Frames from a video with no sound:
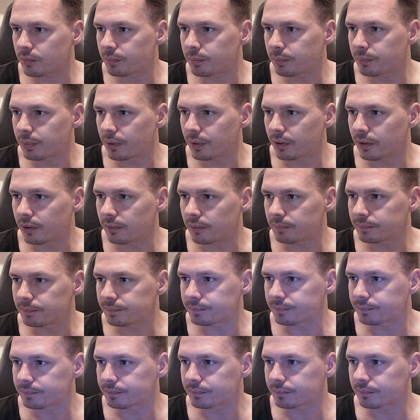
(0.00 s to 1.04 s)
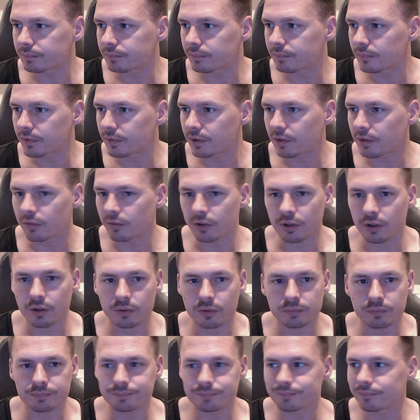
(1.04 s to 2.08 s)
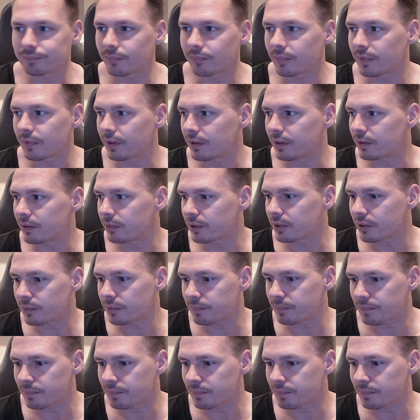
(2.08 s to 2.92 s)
but let's give it a go. There we go.